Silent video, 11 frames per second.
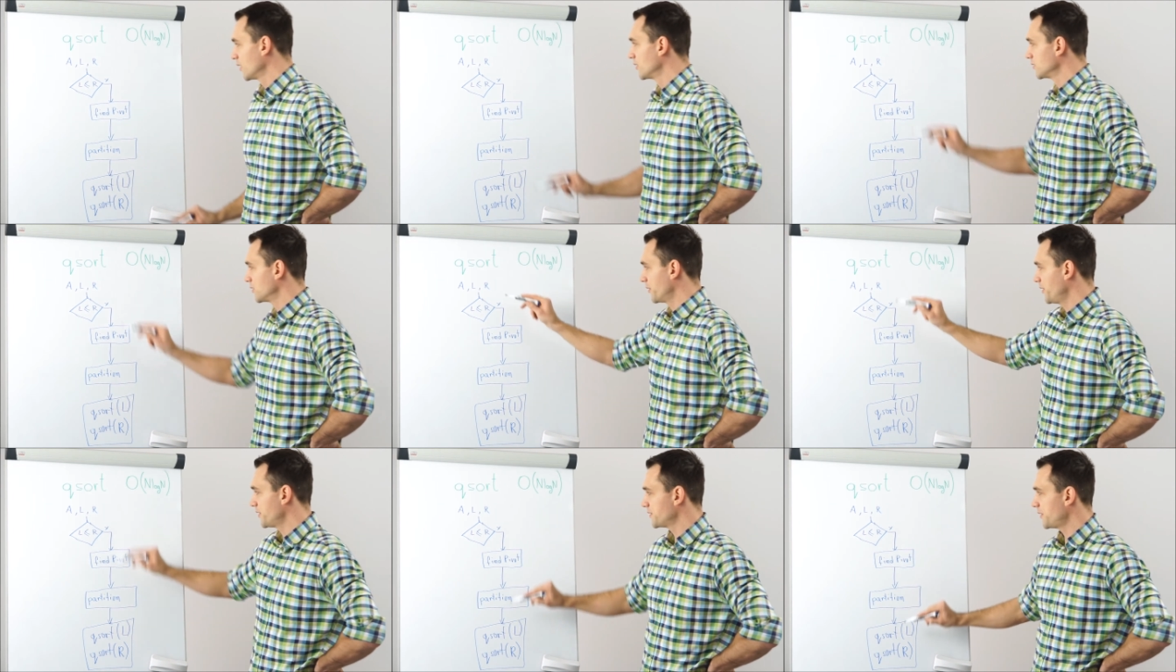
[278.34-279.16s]
So
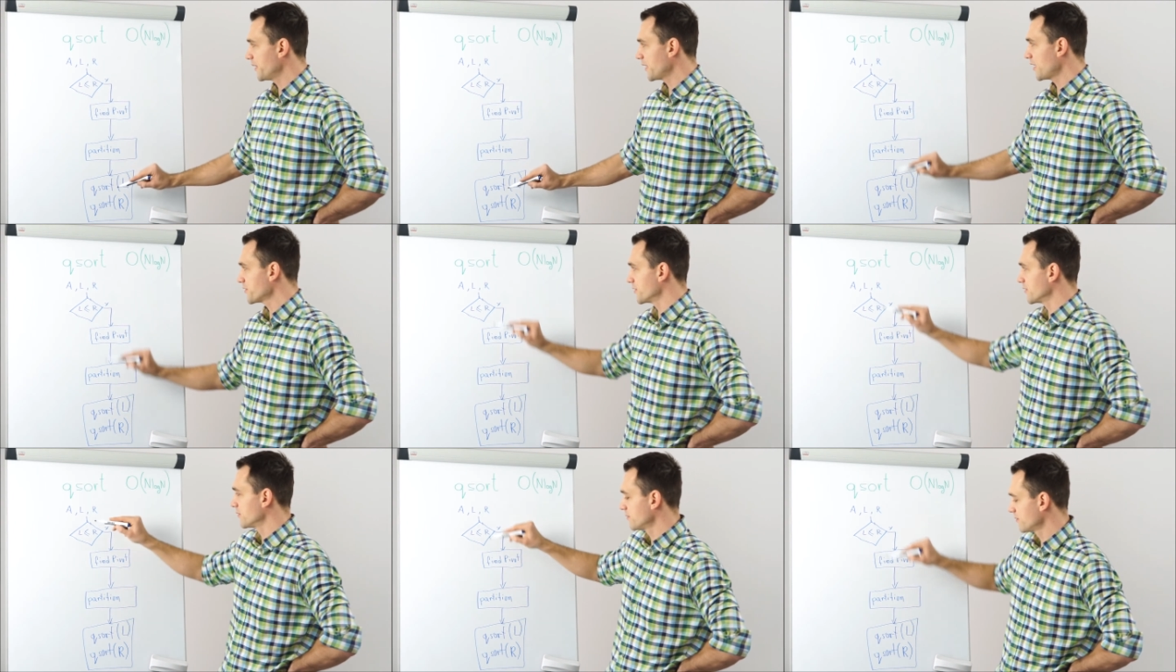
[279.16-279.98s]
here's the
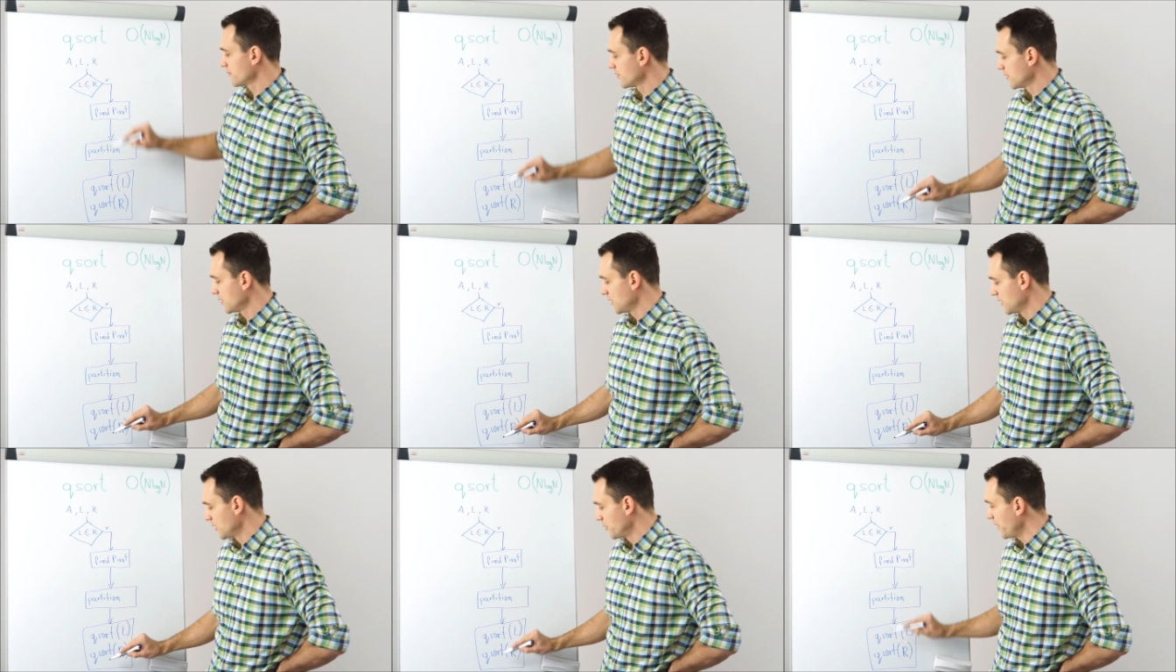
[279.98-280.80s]
recursion.
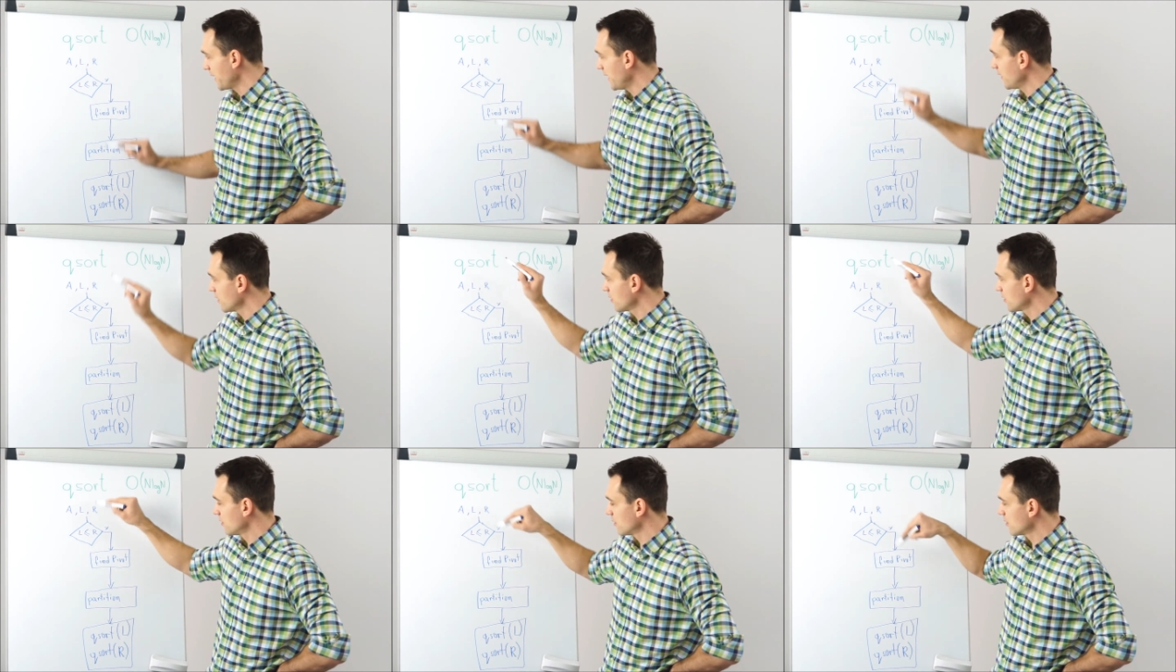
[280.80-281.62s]
We
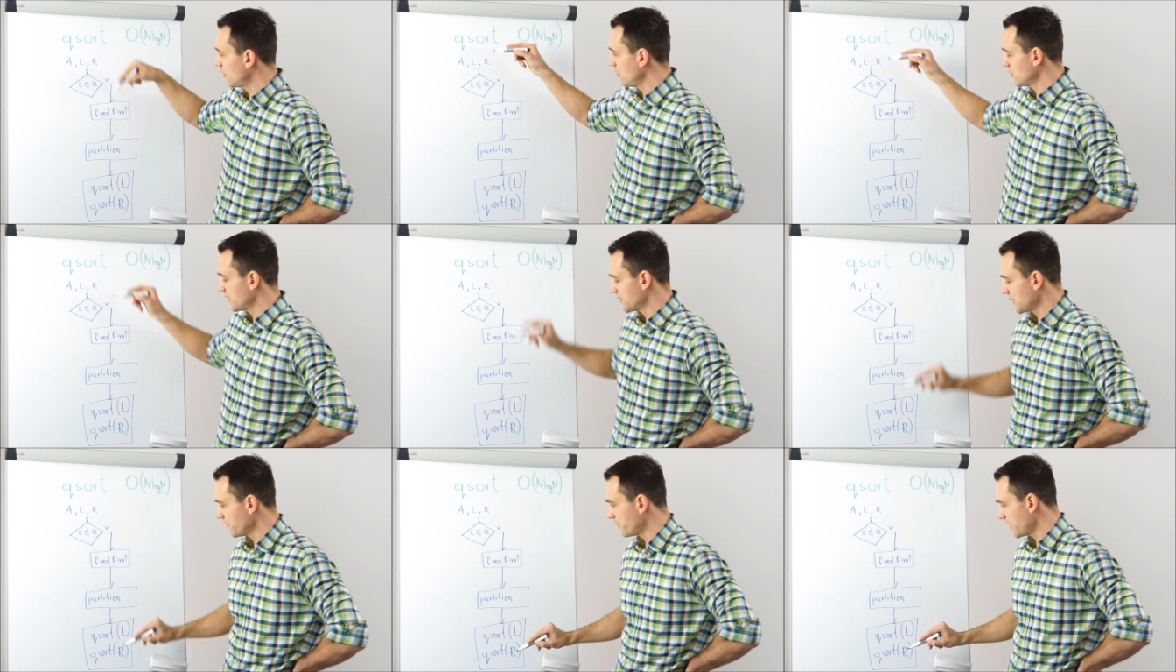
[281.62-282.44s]
again call the
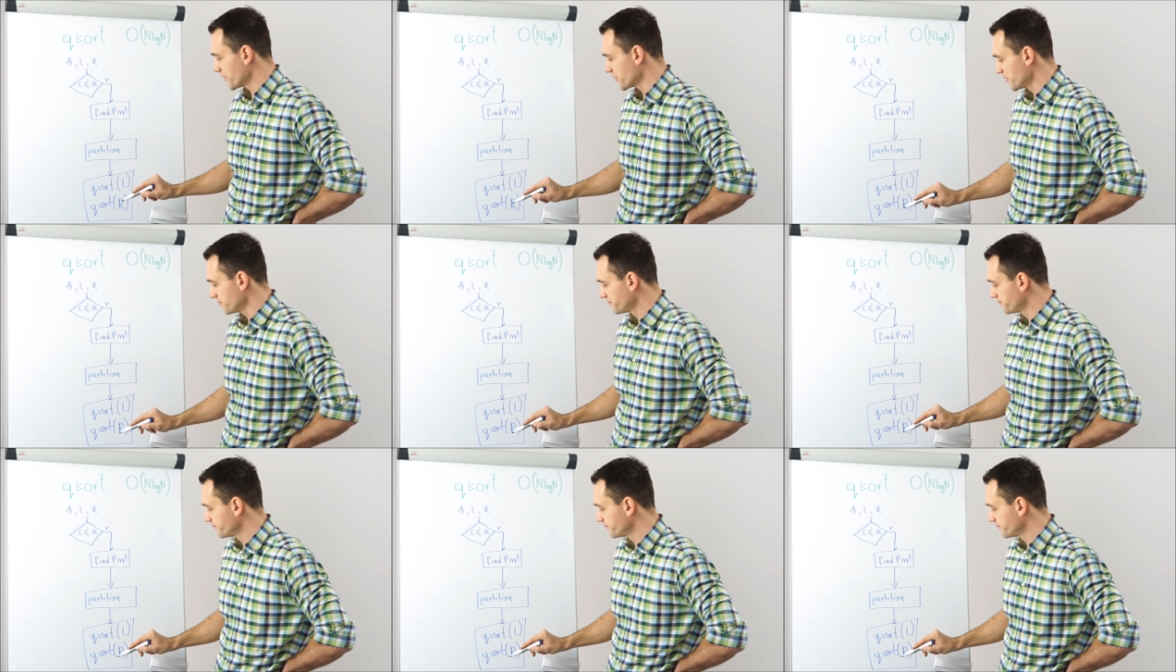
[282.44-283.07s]
same function.